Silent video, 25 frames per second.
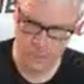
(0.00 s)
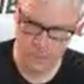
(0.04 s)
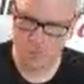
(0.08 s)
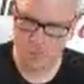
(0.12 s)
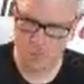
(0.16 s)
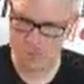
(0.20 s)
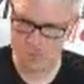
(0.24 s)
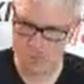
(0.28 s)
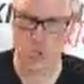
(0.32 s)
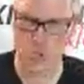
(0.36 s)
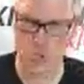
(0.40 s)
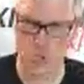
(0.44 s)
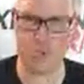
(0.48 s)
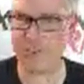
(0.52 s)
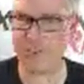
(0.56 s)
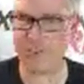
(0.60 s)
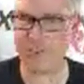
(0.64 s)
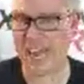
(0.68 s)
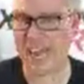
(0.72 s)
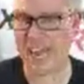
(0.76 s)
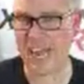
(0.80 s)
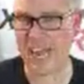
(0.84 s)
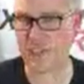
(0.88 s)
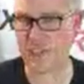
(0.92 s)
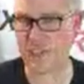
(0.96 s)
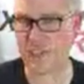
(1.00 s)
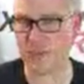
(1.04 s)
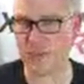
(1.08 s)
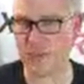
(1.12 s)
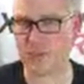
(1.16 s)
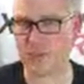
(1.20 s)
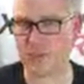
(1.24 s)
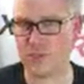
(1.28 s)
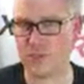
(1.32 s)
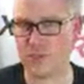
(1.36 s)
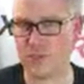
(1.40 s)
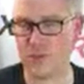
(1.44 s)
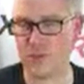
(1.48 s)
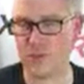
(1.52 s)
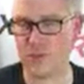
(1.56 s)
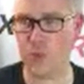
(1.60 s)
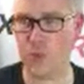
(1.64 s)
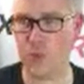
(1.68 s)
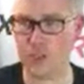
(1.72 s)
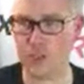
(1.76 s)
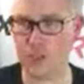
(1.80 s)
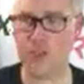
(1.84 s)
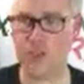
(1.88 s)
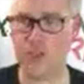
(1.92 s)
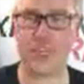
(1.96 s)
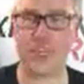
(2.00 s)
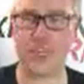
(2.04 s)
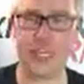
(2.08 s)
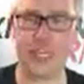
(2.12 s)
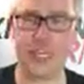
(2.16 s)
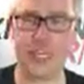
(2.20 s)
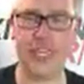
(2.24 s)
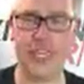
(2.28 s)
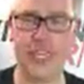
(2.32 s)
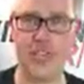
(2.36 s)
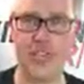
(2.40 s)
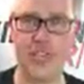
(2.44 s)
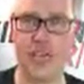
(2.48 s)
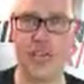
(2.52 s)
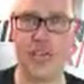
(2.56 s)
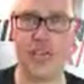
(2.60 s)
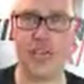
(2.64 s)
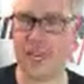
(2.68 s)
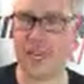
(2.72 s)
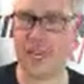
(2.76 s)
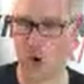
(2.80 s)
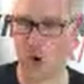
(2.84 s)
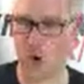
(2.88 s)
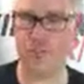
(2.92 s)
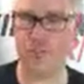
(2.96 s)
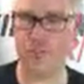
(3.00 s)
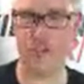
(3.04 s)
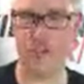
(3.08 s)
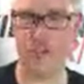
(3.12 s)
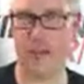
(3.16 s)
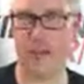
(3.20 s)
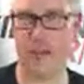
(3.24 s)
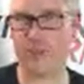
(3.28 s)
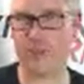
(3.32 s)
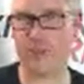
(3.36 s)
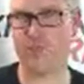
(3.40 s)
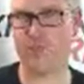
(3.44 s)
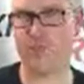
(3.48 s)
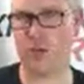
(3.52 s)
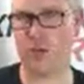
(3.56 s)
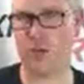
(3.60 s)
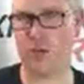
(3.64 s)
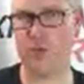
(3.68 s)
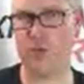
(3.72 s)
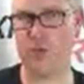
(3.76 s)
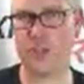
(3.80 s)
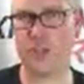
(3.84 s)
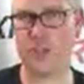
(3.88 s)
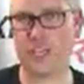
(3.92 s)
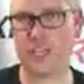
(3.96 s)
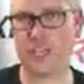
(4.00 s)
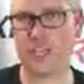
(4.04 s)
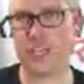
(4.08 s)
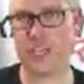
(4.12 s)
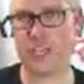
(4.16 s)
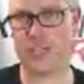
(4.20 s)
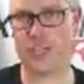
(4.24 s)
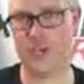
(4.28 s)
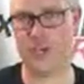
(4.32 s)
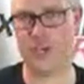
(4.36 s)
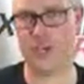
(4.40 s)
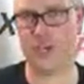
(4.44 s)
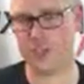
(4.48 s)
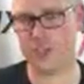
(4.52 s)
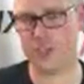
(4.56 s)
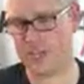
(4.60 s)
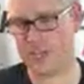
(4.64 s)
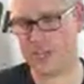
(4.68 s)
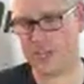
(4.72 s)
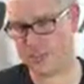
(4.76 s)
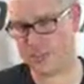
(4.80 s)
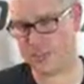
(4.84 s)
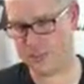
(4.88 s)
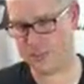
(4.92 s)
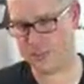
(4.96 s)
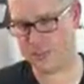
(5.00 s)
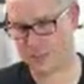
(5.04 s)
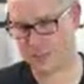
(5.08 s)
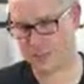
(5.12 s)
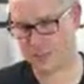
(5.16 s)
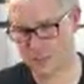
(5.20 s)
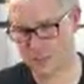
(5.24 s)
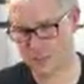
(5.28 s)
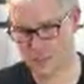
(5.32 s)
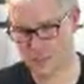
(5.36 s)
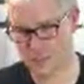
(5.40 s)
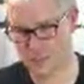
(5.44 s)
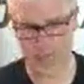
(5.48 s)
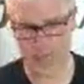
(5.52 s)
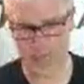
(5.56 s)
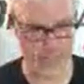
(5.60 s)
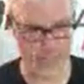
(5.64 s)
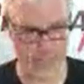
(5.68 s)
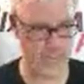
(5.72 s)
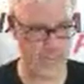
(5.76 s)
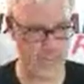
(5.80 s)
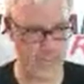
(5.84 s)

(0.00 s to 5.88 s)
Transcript: Boom fat axles with the key and overdrive in the front with the key gear sets. And we